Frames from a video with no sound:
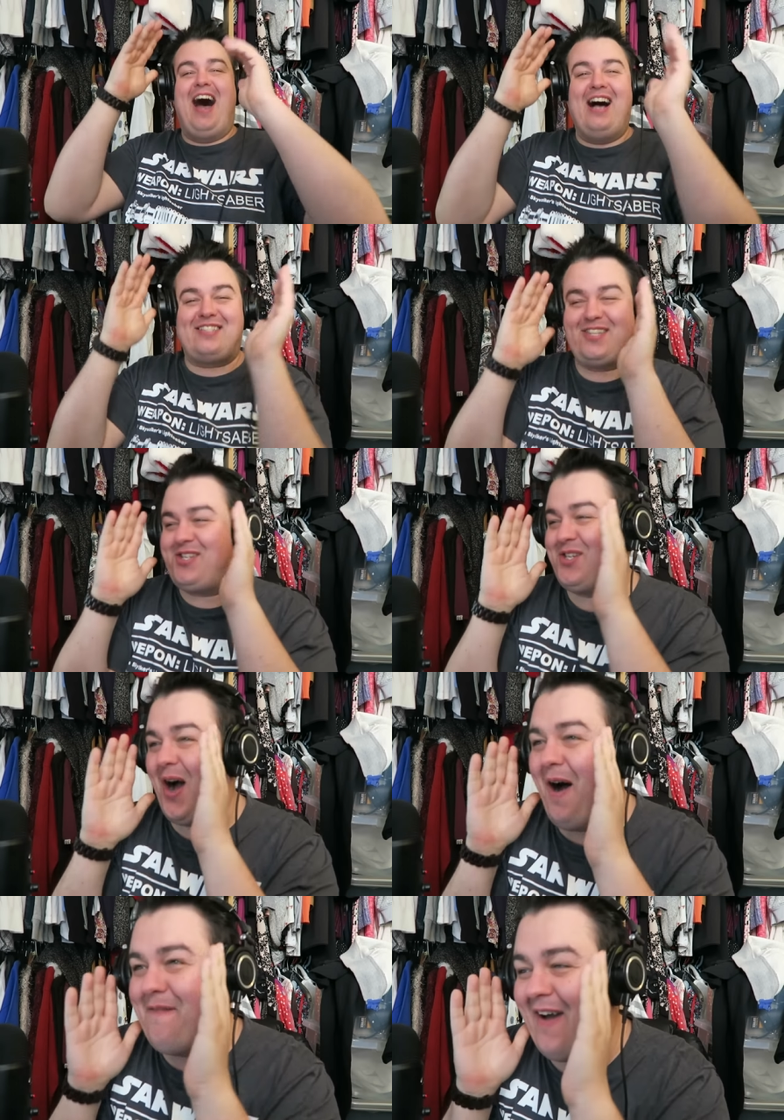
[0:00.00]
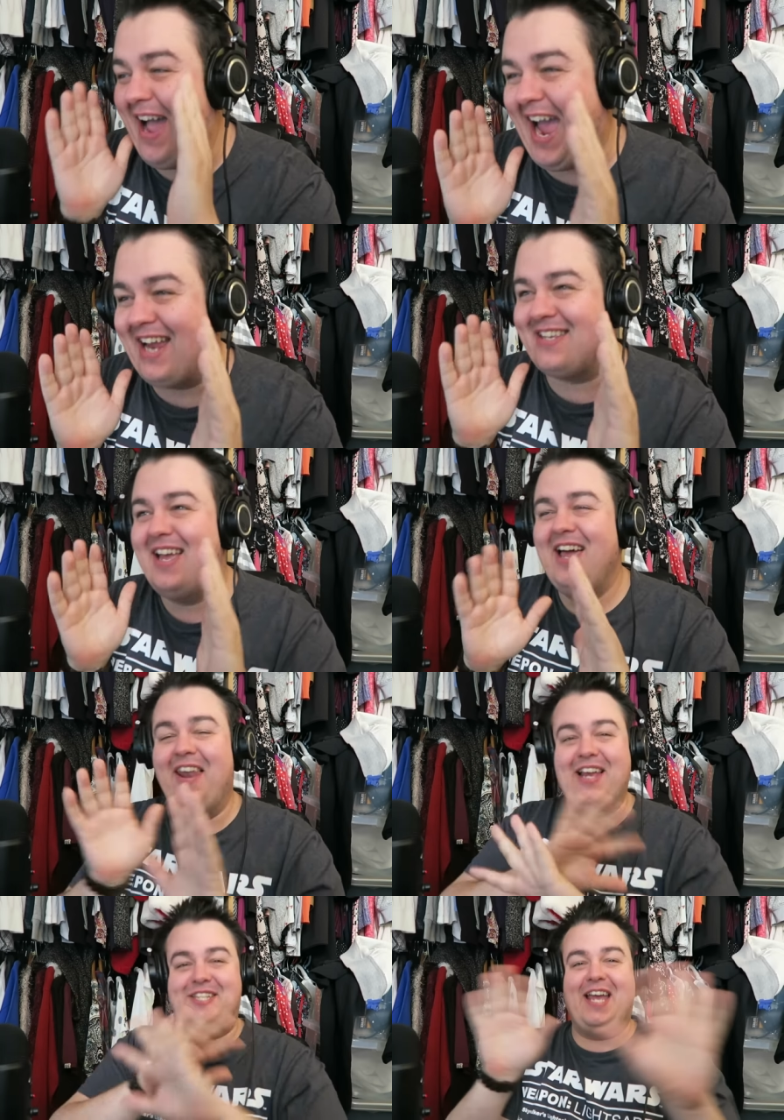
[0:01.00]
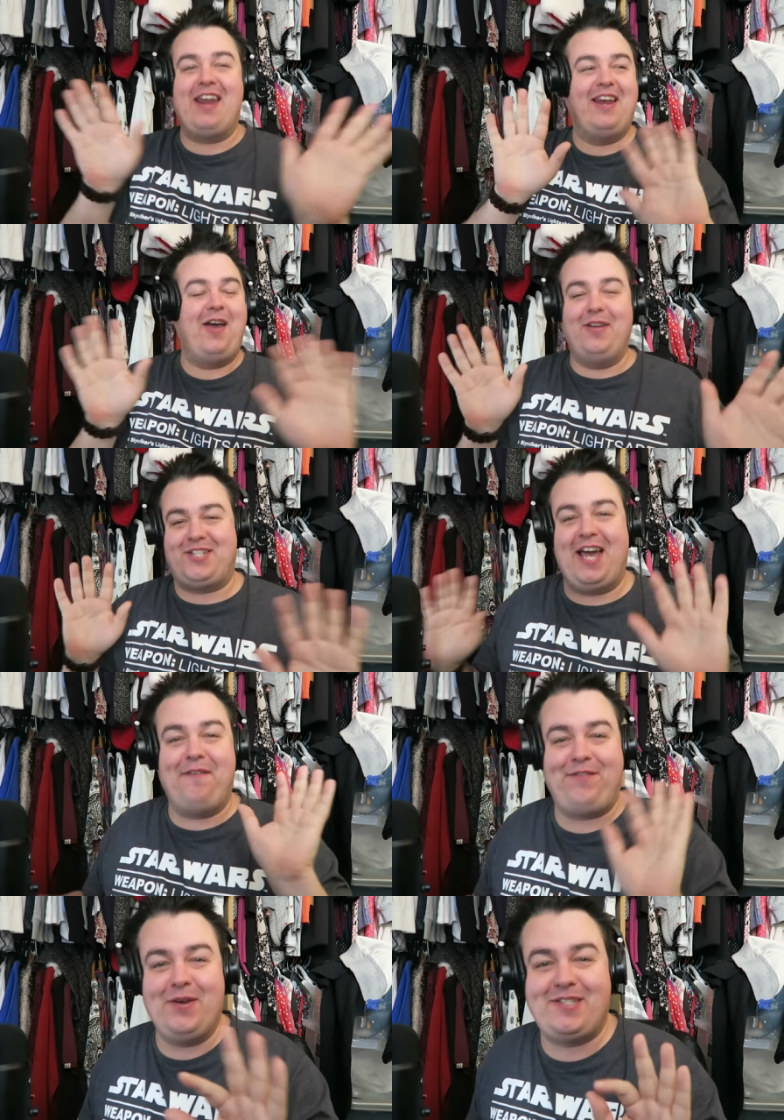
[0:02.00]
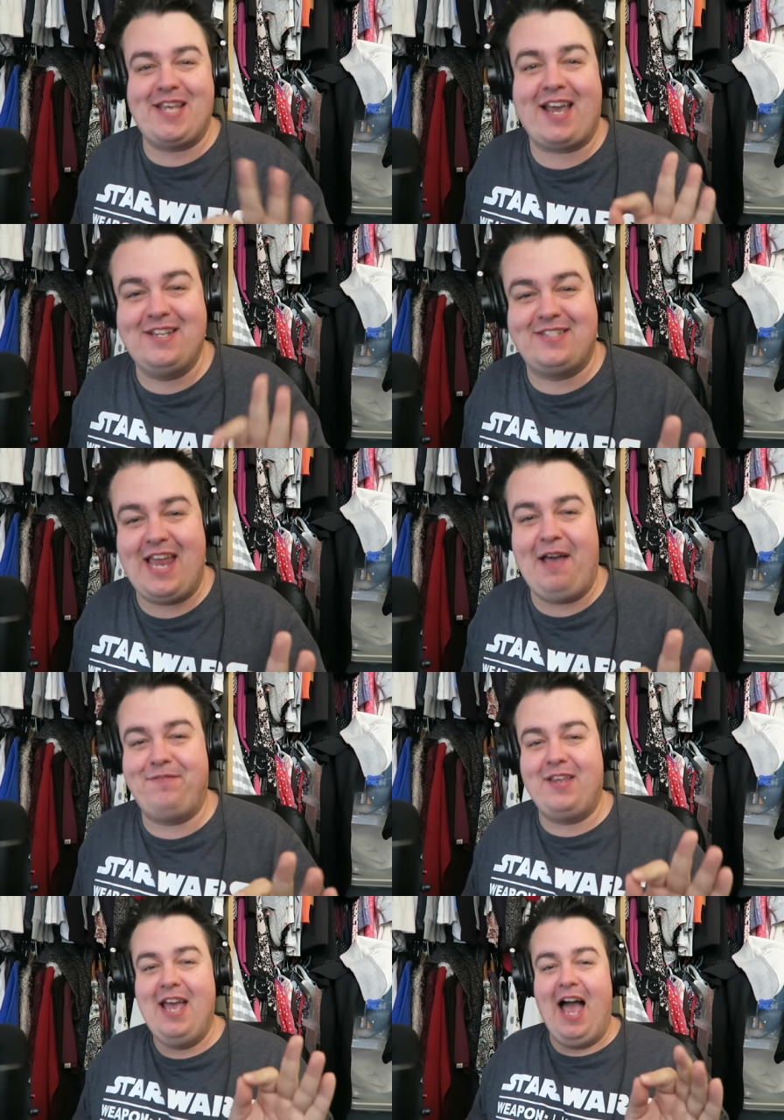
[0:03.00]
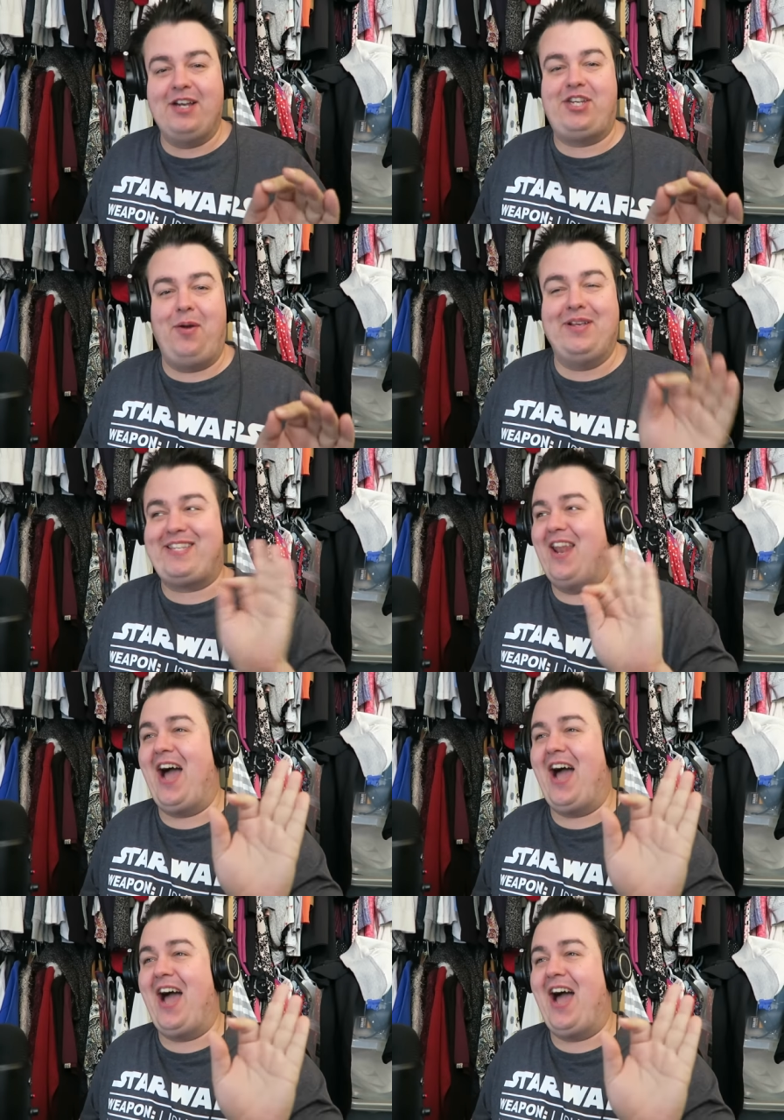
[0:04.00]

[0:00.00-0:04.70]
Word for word: last shot of her head, like she had a little, she had a few seconds left, and she was